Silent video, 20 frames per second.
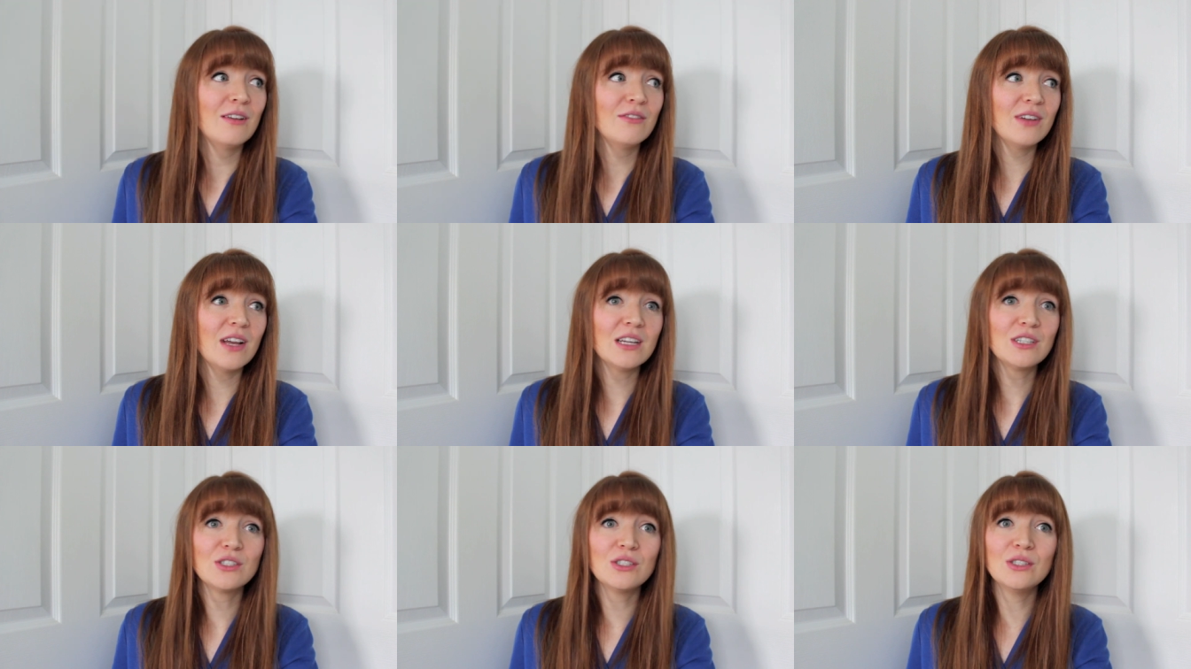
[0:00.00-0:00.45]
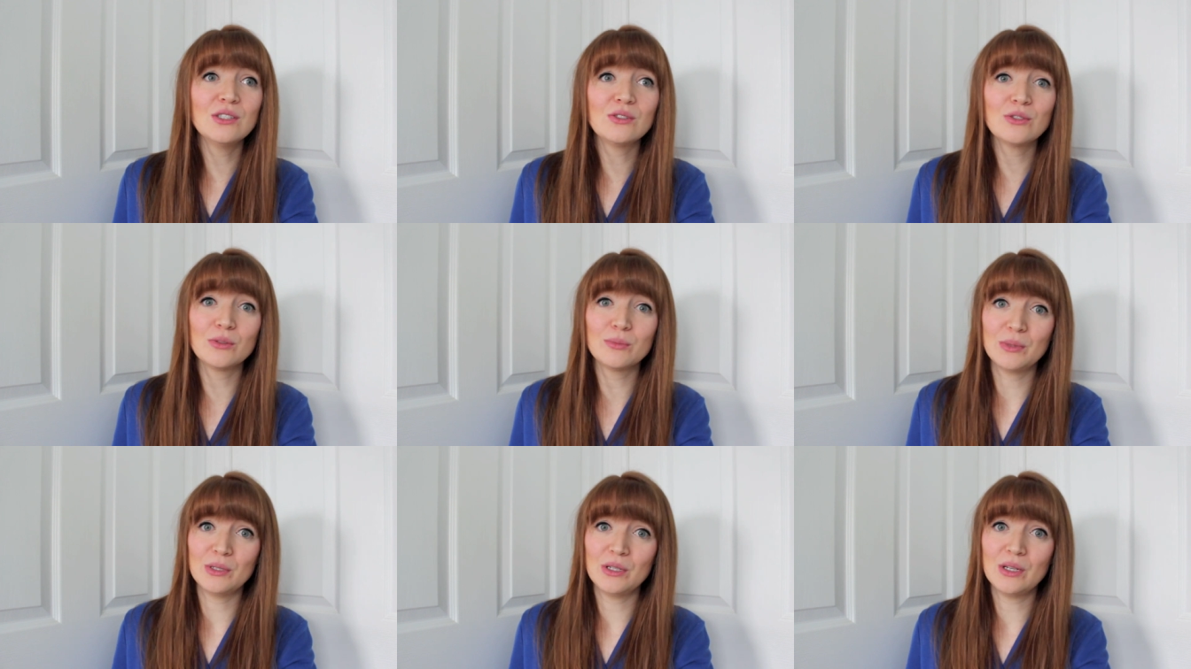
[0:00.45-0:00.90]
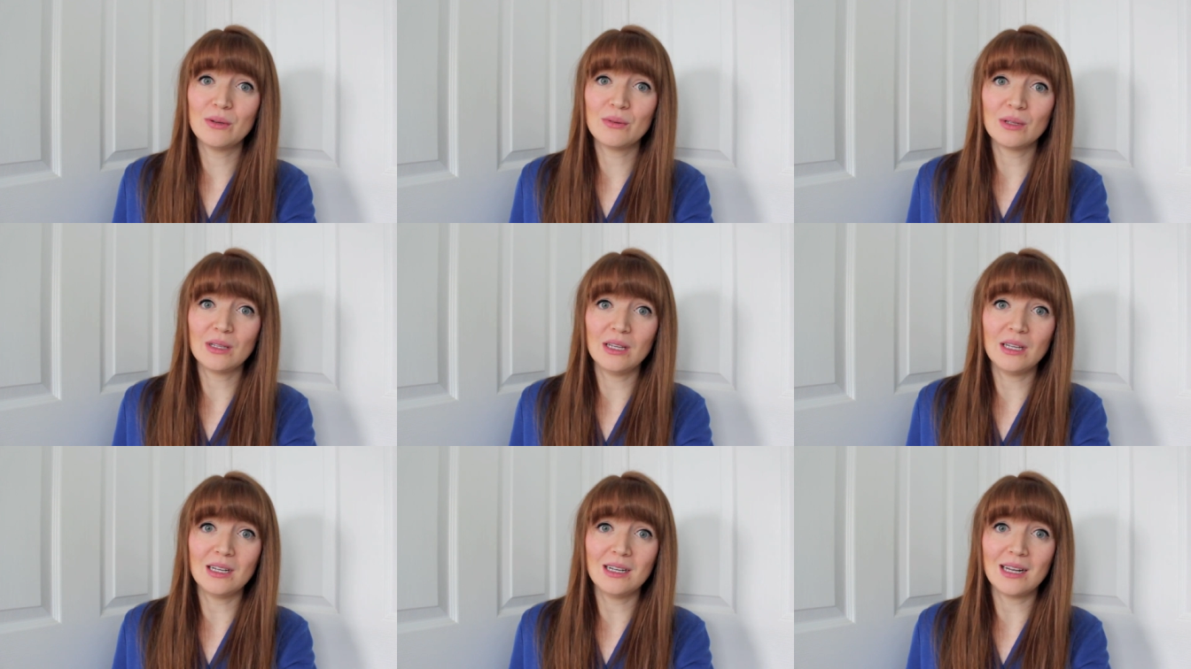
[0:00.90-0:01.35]
fashion or beauty
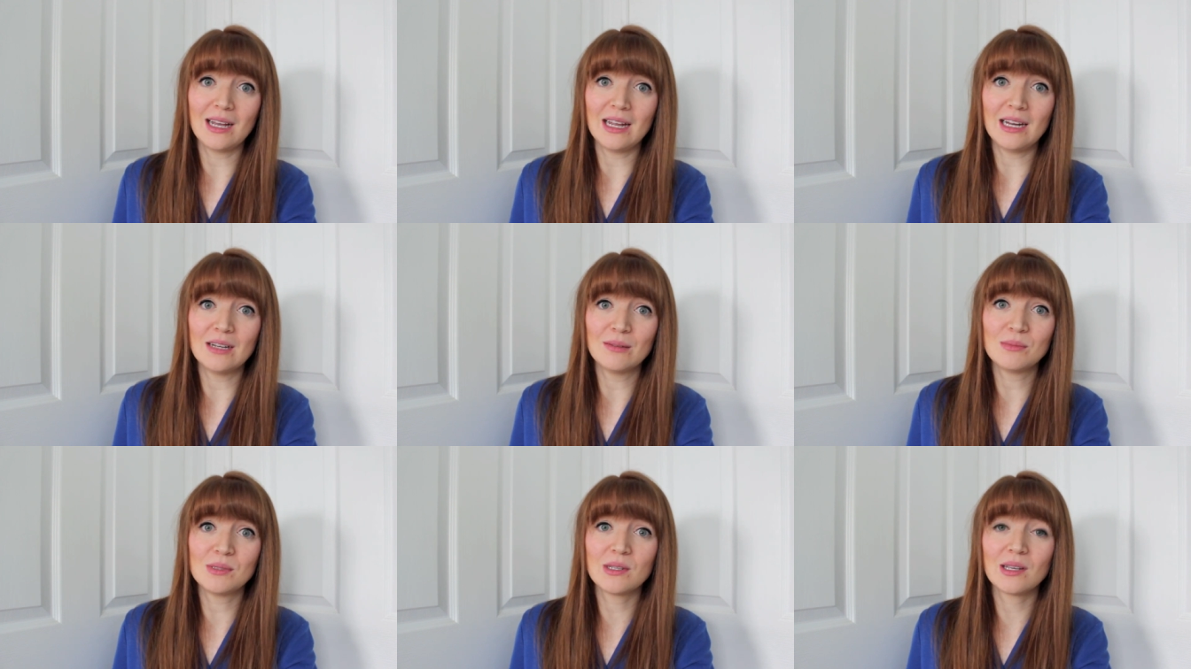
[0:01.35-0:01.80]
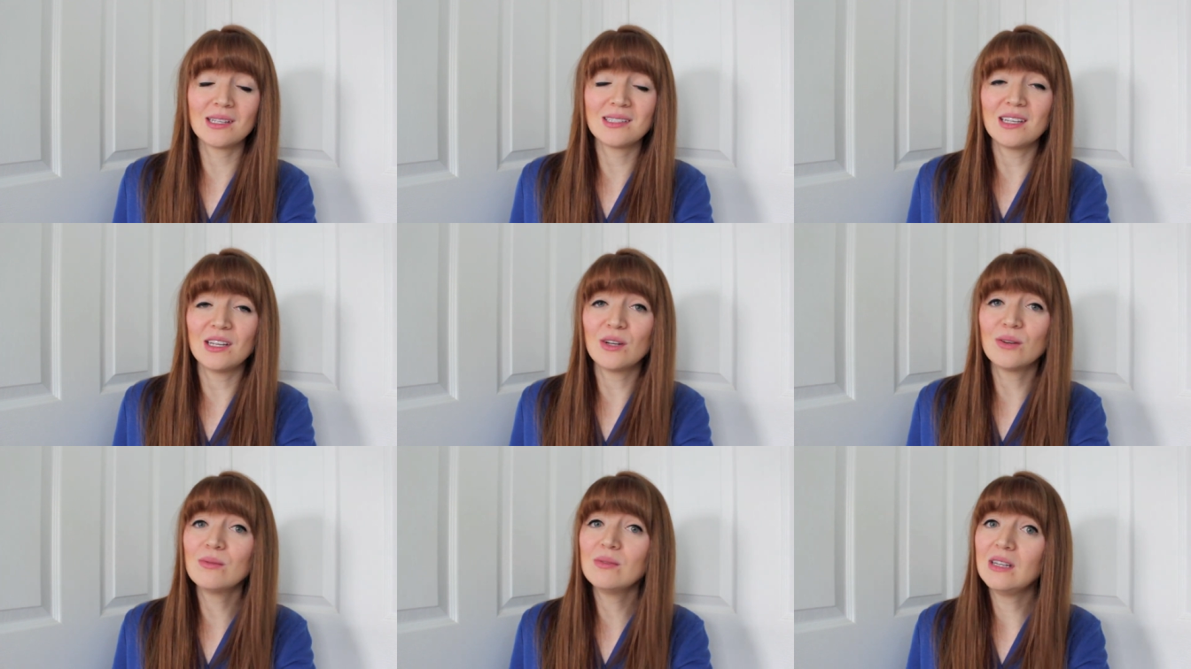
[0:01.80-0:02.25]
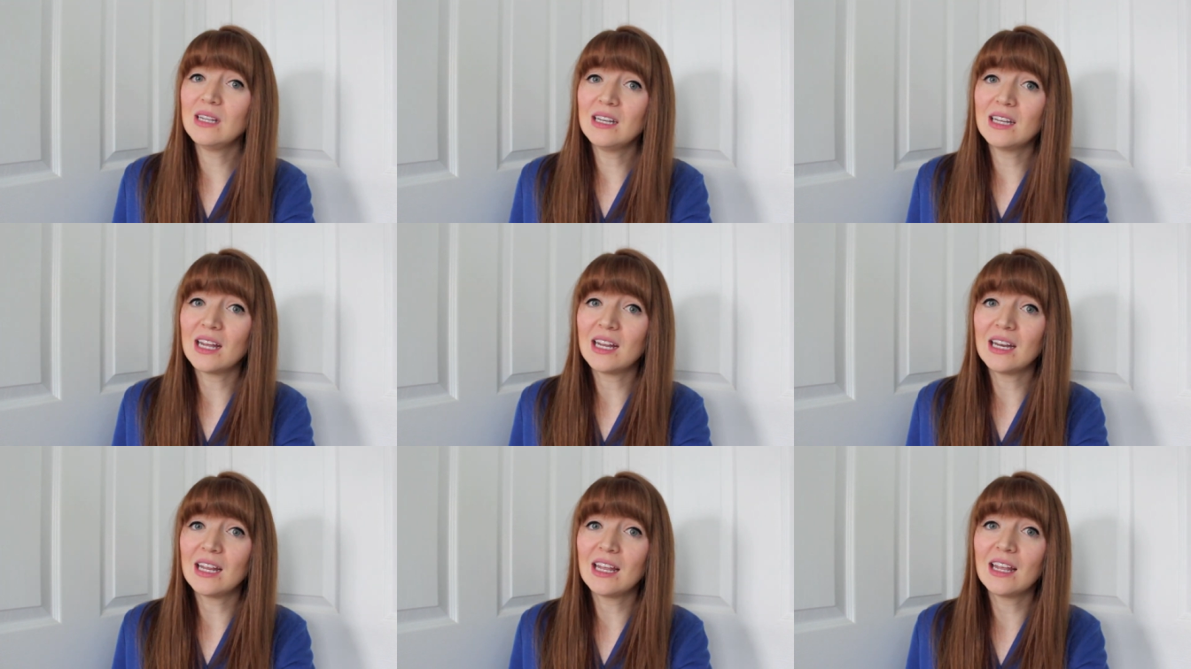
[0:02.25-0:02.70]
related items because I don't
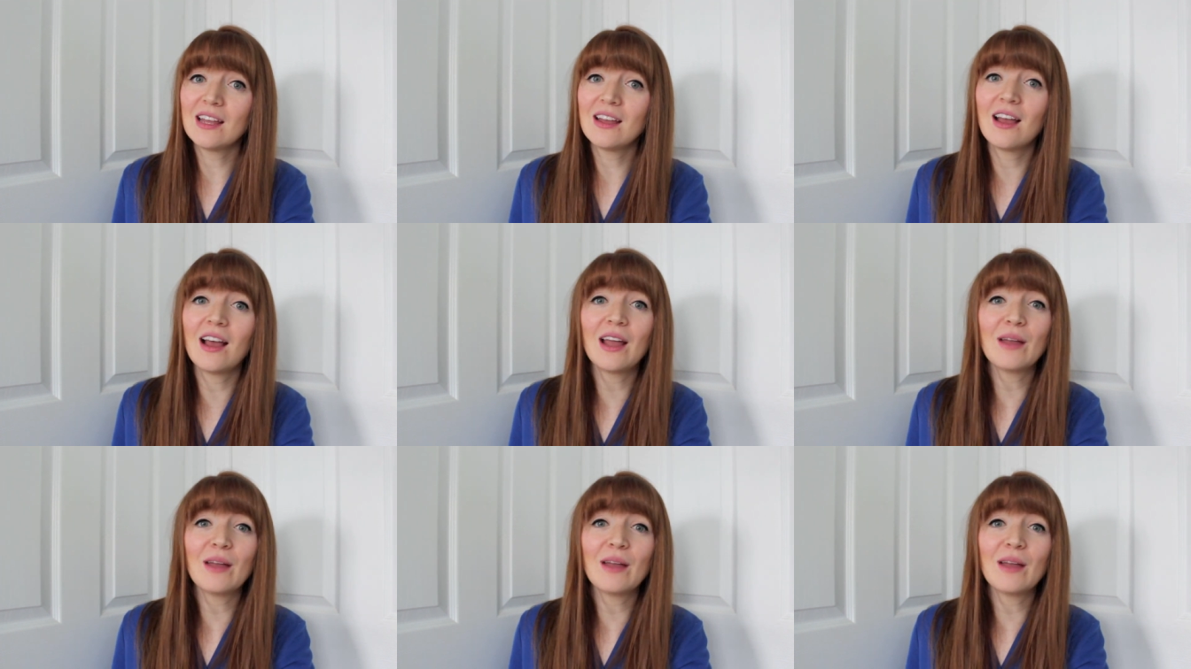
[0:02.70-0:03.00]
need any.